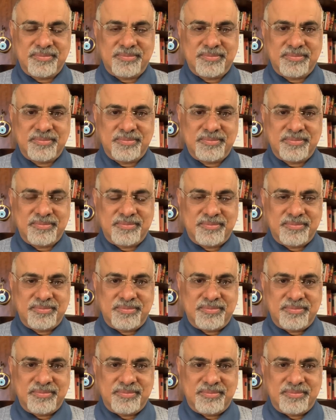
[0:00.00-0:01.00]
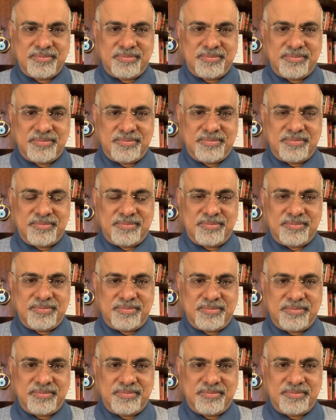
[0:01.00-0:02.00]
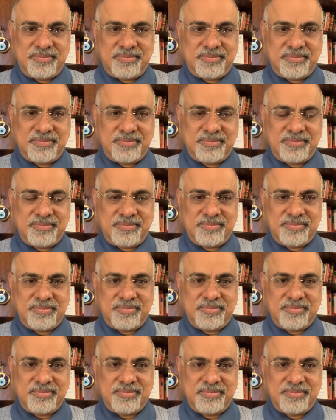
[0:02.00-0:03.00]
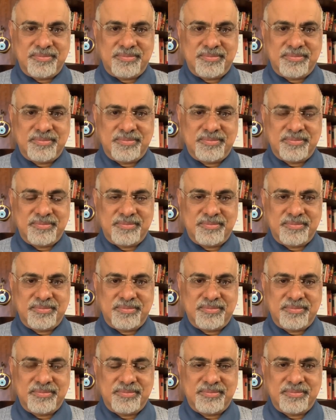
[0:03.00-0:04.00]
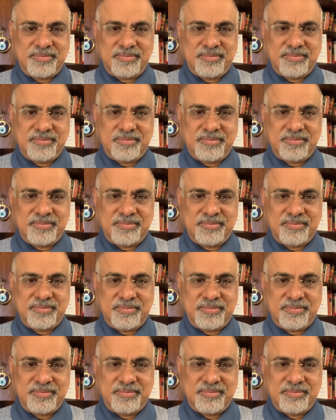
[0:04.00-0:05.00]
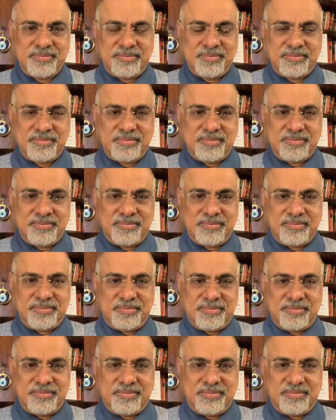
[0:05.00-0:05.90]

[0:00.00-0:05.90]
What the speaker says: The person shown says nothing.